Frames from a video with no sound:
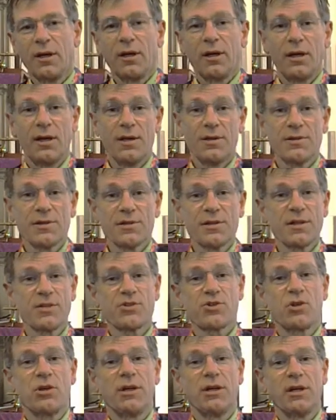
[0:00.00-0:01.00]
is
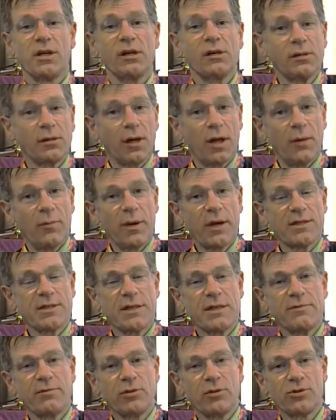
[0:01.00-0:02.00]
essentially a
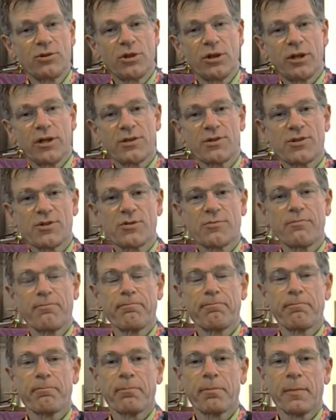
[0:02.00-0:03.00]
medieval church,
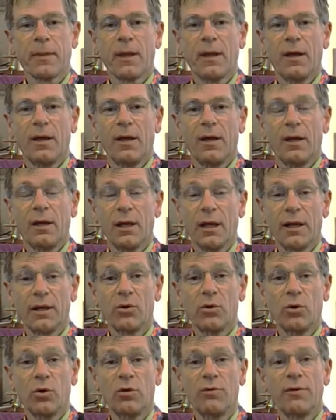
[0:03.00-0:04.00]
like
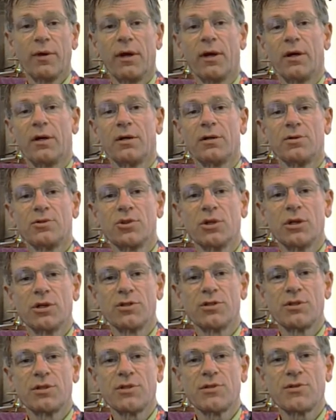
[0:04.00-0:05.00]
all of our
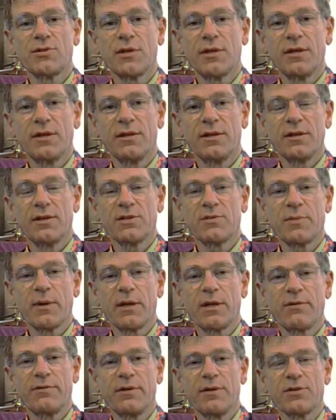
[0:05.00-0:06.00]
churches in this
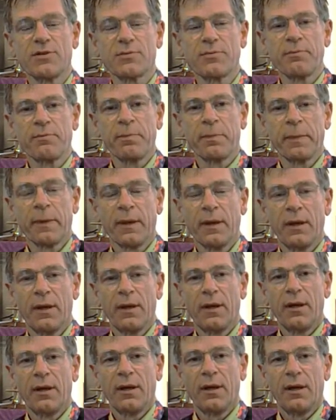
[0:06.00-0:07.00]
benefice,
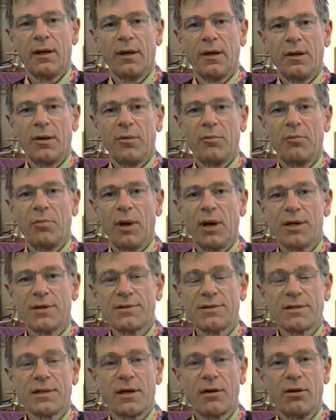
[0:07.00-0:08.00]

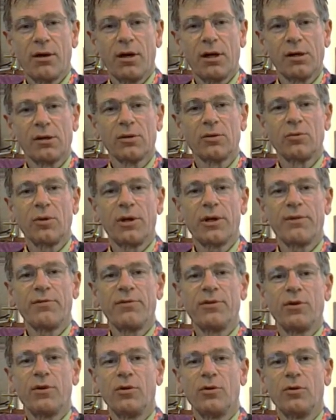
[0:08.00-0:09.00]
but there are quite a
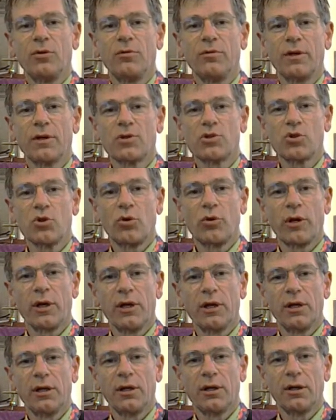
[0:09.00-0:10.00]
few
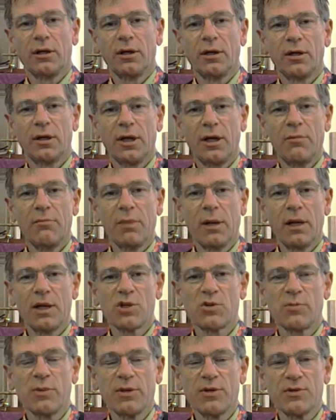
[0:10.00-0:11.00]
Victorian
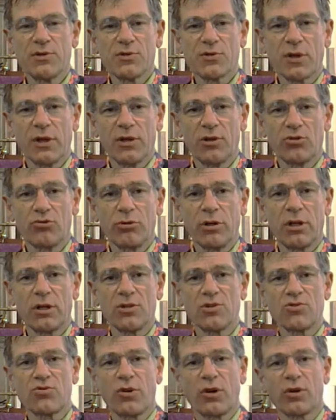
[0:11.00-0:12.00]
embellishments and
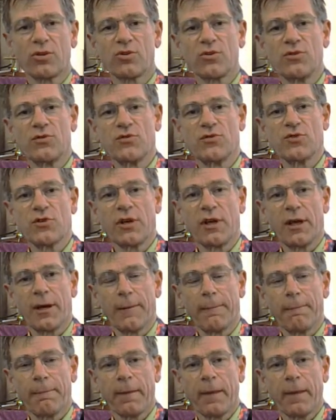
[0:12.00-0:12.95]
reconstructions here,